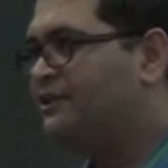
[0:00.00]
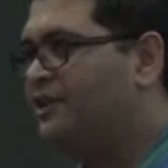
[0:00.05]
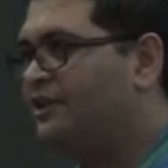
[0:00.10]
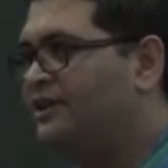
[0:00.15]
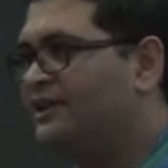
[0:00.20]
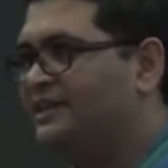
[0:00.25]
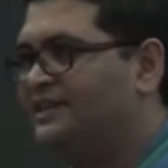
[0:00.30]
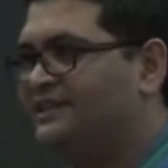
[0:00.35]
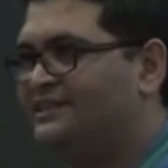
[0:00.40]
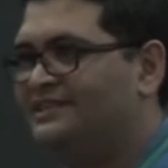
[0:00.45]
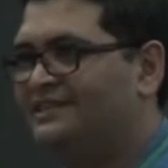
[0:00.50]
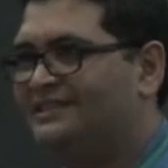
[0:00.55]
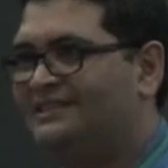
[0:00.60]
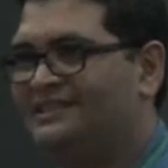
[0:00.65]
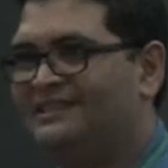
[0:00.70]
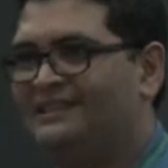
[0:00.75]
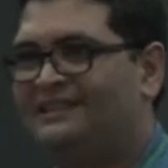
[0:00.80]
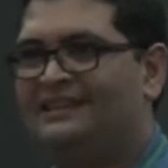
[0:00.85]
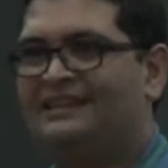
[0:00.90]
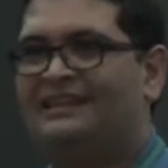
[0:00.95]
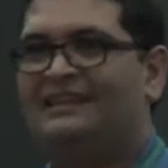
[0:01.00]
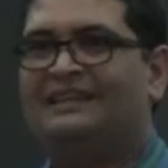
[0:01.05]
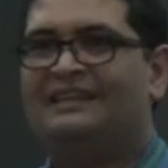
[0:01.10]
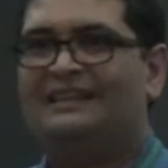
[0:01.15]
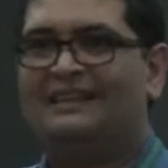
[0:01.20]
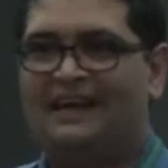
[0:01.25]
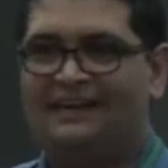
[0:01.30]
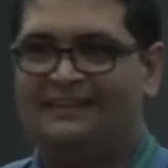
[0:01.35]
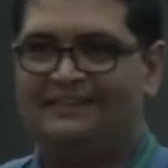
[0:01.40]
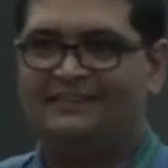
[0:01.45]
context.
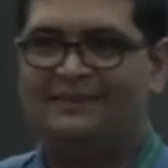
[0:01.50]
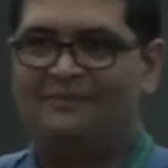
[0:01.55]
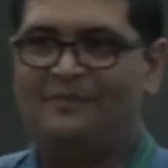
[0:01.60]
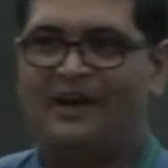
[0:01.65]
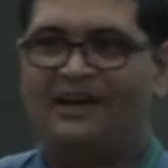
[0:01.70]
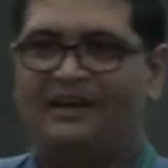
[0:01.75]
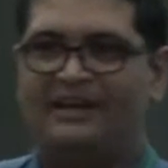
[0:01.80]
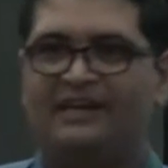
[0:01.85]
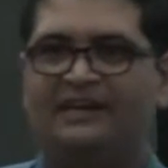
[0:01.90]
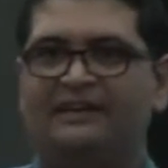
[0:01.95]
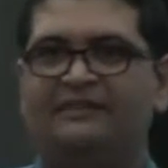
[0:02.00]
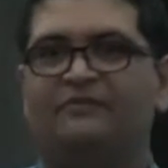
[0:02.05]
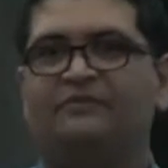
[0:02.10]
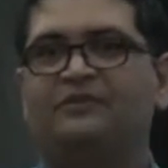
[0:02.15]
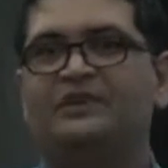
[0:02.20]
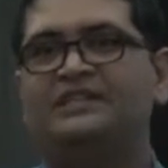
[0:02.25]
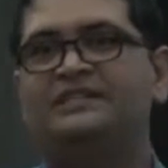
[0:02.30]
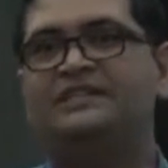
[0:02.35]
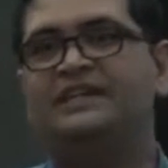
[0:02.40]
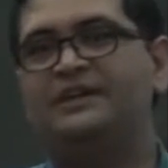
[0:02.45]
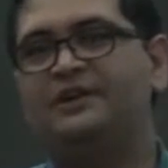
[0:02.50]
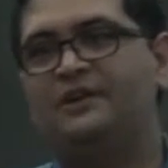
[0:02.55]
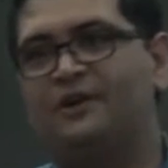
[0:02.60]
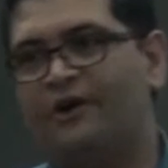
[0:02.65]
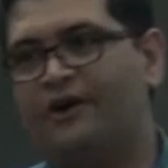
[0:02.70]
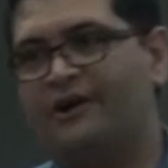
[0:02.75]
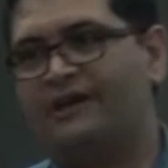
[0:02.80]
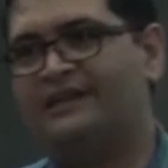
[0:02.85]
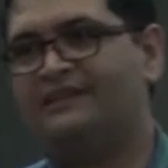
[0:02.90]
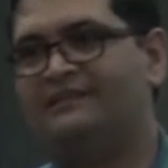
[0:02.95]
That is a market which did
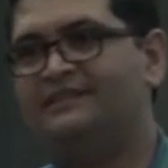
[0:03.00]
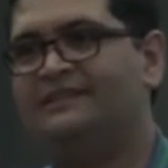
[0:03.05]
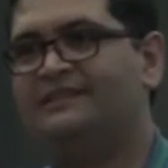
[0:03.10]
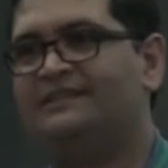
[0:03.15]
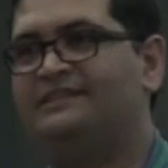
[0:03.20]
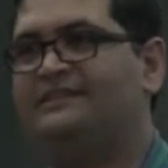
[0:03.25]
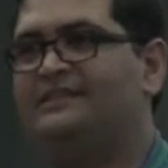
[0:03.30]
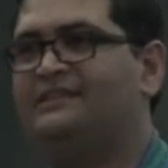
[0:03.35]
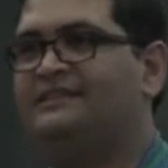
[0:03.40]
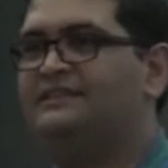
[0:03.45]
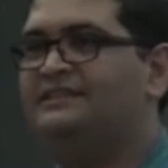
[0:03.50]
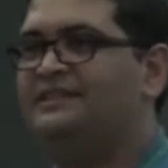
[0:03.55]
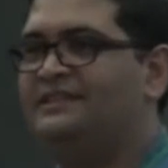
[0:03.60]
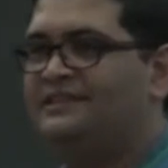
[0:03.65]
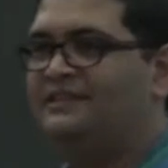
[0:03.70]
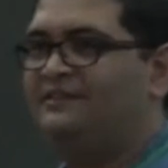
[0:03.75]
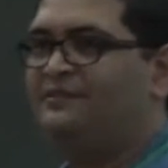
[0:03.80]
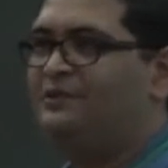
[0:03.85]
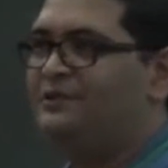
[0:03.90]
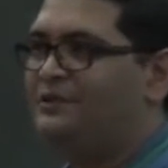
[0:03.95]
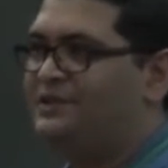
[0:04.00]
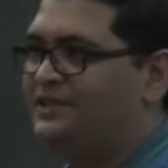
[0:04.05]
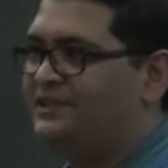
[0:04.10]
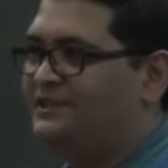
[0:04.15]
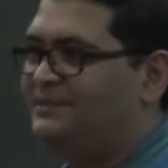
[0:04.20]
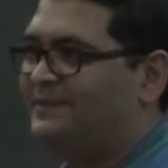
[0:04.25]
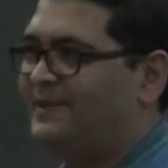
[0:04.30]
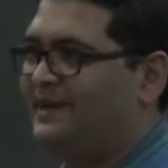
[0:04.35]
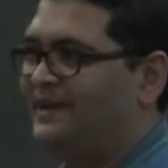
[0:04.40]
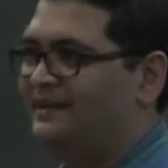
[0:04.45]
not exist till just a few
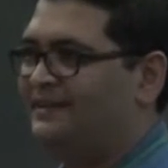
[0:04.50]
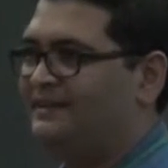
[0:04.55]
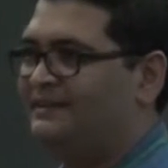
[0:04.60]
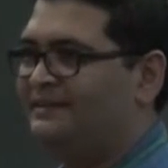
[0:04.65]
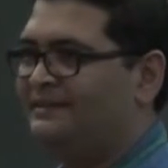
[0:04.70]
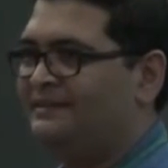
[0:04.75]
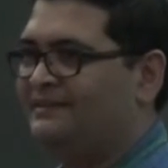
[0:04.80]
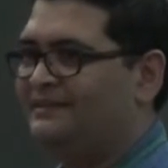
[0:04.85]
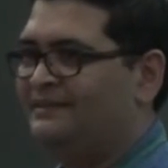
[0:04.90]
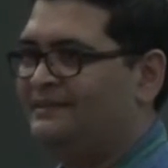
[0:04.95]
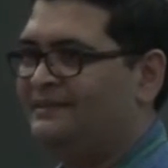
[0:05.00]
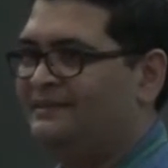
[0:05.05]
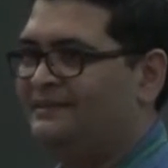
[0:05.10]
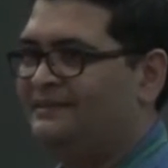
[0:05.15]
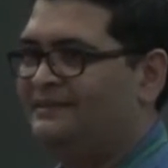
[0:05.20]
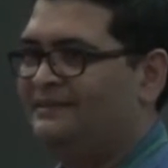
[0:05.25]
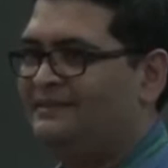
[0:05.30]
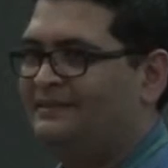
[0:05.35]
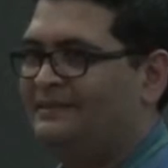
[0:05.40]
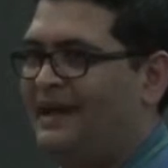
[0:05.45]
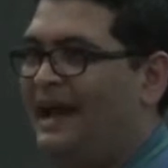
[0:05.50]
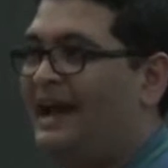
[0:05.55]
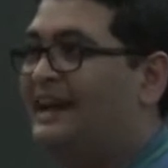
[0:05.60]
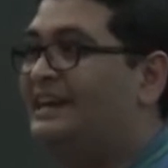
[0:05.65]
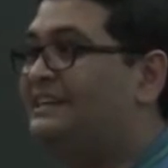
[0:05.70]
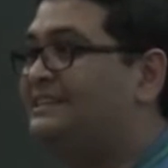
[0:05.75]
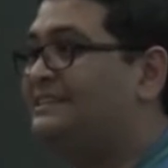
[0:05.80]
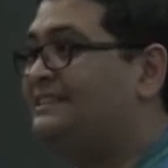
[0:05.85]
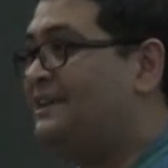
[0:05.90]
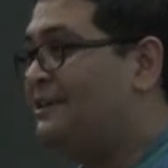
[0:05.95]
years back. And
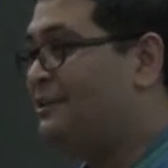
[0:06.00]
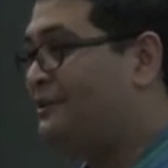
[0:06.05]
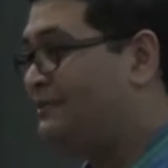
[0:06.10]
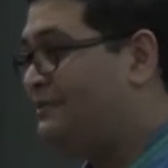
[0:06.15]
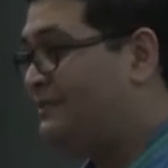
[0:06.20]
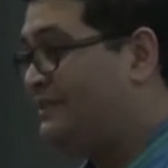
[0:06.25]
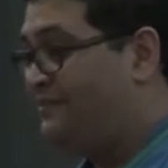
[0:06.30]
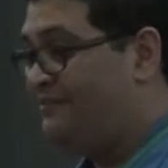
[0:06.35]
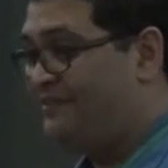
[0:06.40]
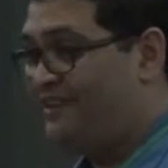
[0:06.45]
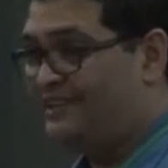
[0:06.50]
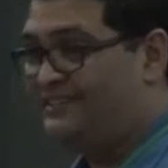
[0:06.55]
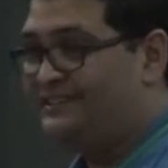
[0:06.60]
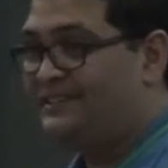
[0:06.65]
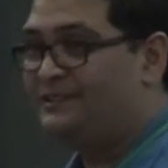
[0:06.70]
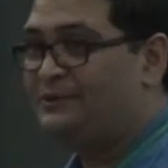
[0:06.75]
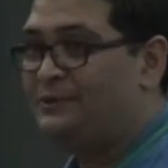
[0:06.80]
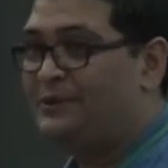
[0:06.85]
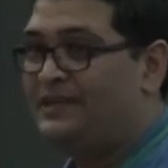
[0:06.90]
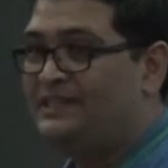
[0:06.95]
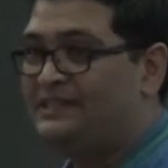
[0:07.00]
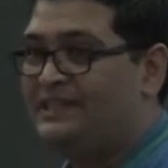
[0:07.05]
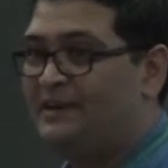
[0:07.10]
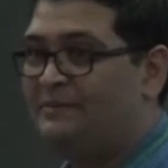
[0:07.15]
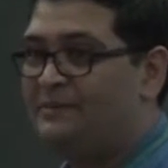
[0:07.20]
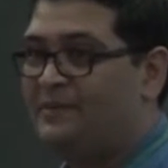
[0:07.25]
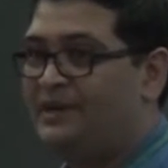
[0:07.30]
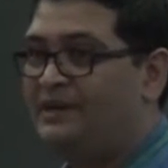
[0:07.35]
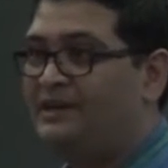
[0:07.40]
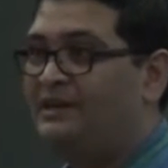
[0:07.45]
it's now the fastest growing
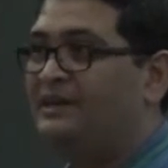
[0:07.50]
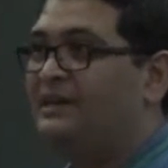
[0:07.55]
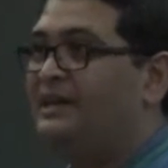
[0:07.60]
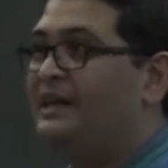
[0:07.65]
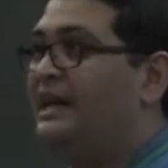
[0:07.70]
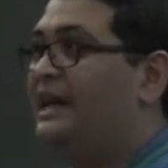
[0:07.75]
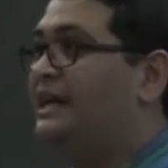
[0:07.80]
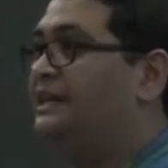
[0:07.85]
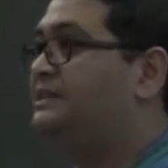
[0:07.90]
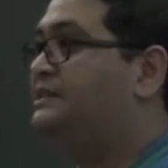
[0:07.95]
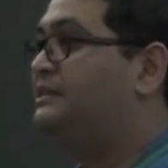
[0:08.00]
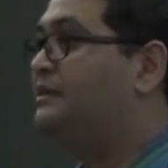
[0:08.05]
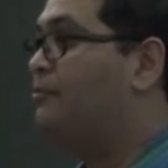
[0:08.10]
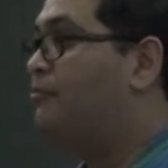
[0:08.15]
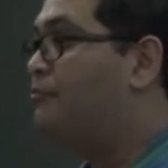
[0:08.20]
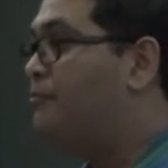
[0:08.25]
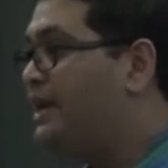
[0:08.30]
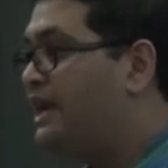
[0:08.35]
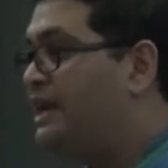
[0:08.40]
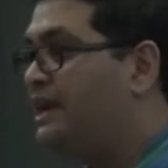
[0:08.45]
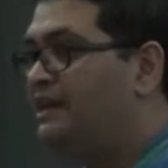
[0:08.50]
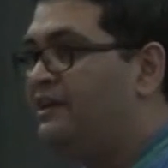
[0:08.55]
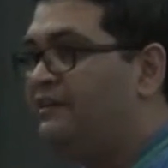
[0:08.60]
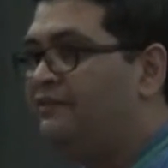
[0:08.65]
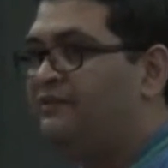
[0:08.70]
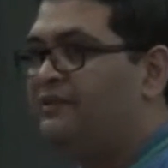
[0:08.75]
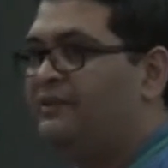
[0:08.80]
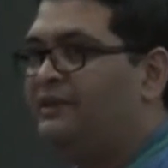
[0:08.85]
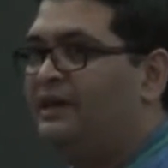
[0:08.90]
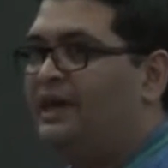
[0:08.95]
segment. It's big
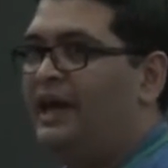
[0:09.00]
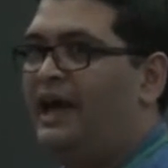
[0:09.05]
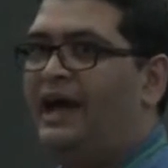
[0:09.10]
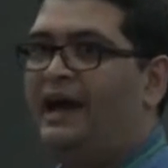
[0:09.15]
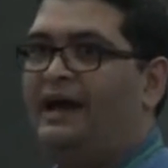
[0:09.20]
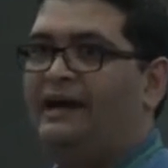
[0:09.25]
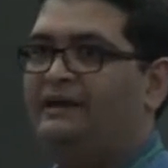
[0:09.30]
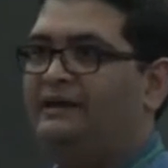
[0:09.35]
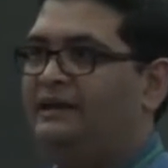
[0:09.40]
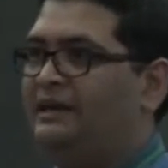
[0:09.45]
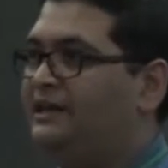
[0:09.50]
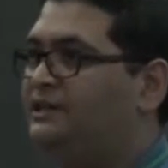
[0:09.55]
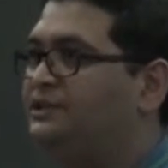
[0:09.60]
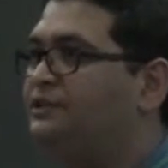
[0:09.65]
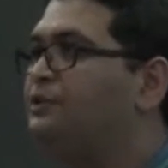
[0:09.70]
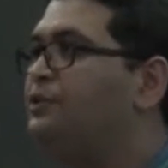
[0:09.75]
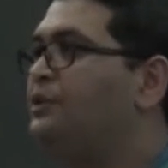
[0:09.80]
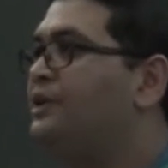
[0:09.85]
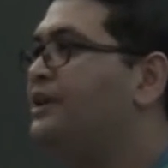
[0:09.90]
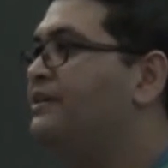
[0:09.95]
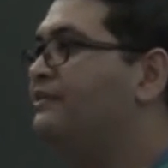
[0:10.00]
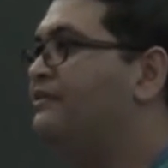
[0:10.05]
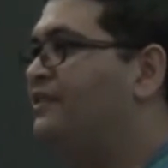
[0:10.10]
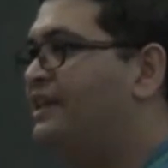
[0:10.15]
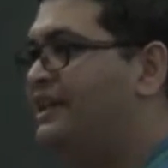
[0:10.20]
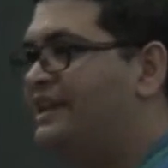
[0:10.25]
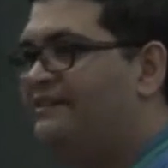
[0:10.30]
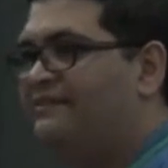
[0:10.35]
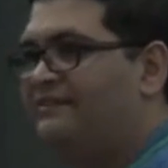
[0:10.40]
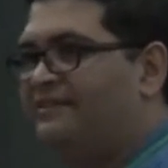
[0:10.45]
enough and it's growing
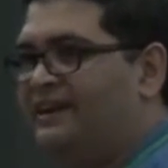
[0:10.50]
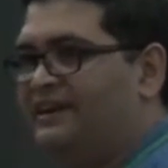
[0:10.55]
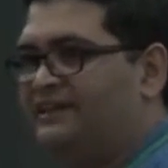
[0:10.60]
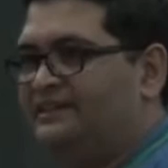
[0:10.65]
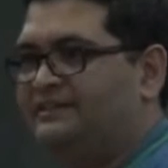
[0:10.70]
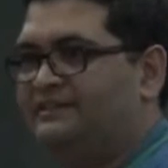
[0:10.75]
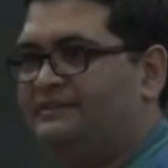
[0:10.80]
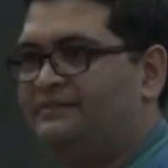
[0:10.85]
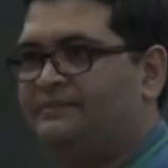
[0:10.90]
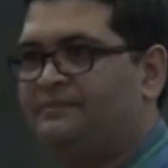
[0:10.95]
very fast.